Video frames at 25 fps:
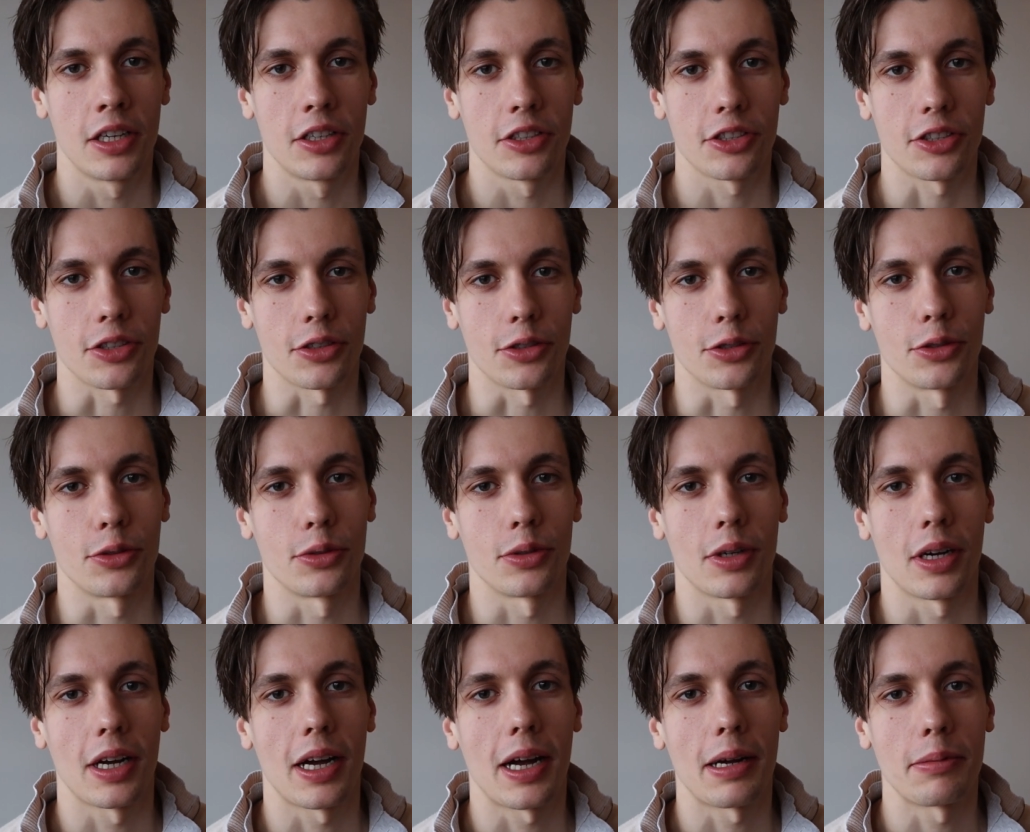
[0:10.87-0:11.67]

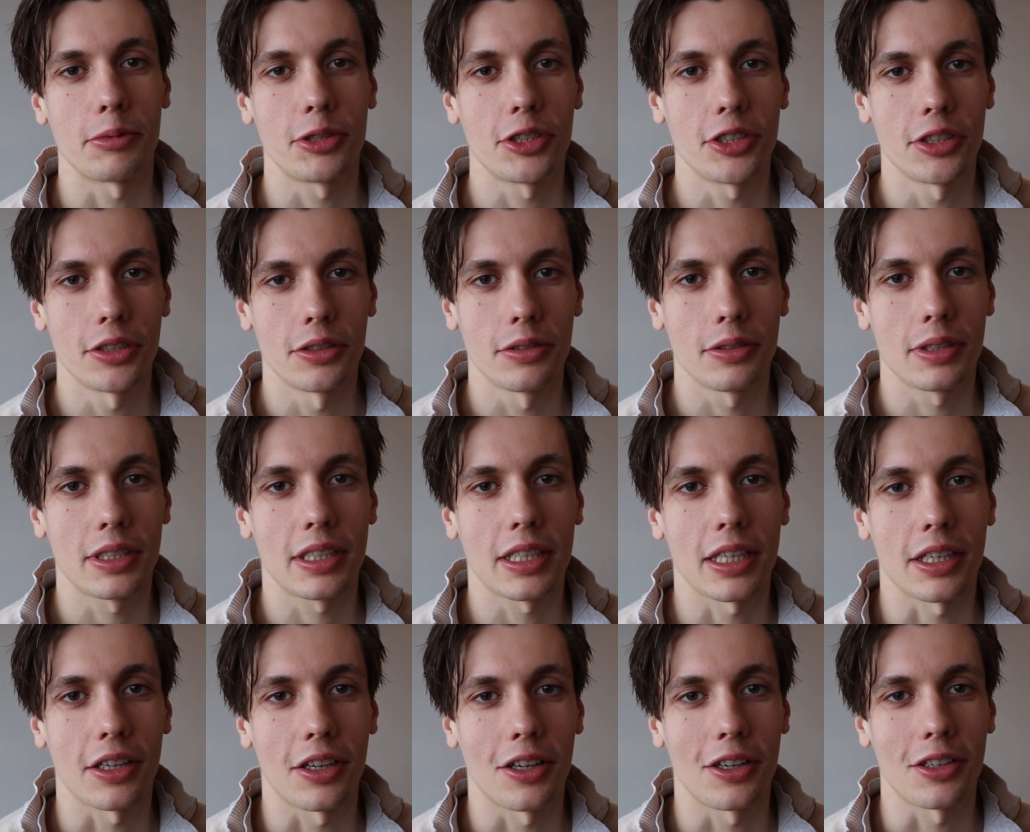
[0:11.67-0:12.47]
So I'm sure we
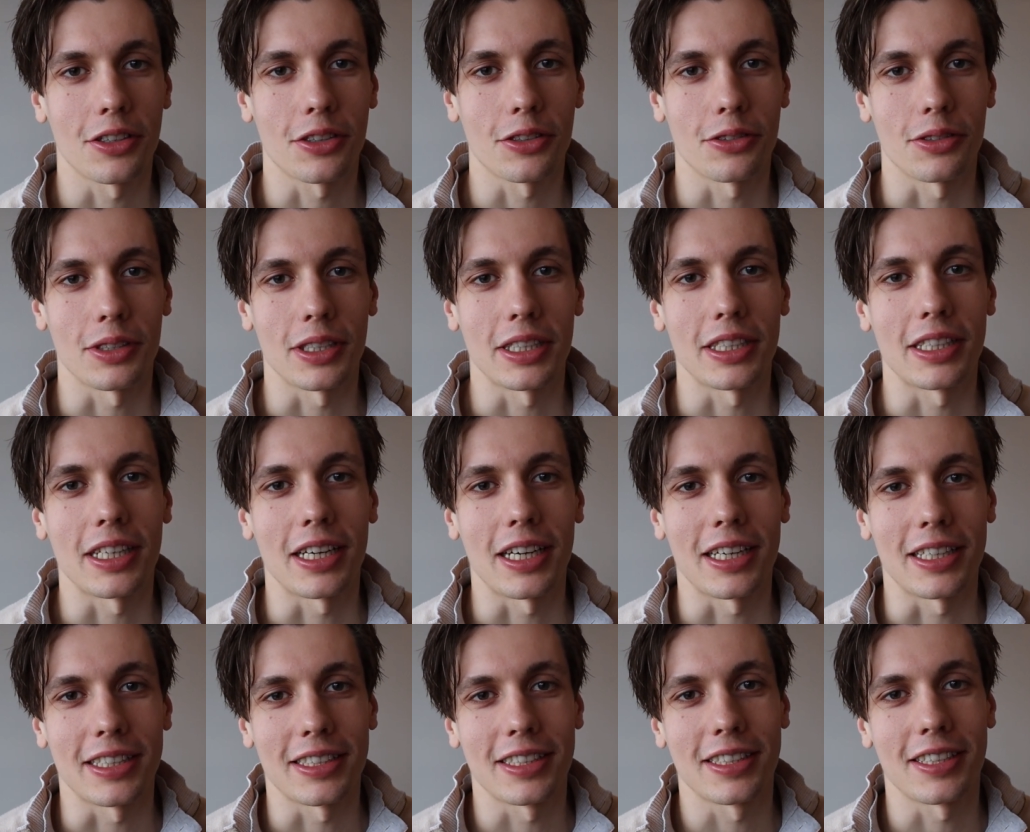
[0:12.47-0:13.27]
can all agree
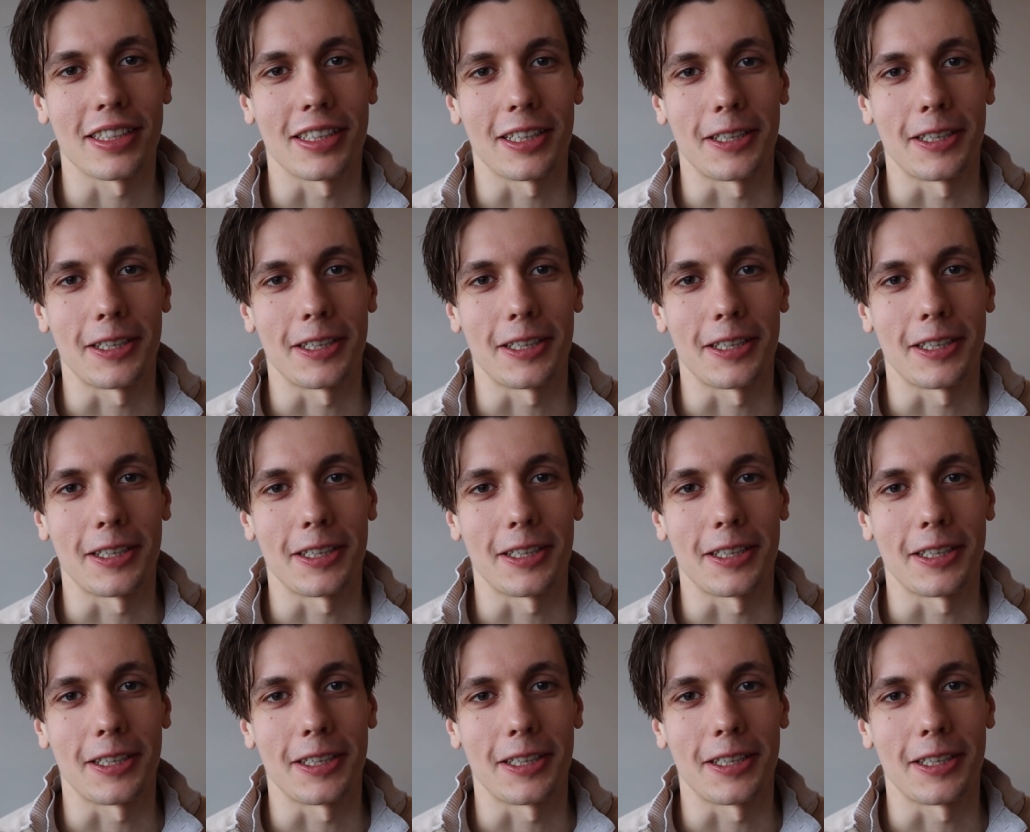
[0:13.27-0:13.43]
that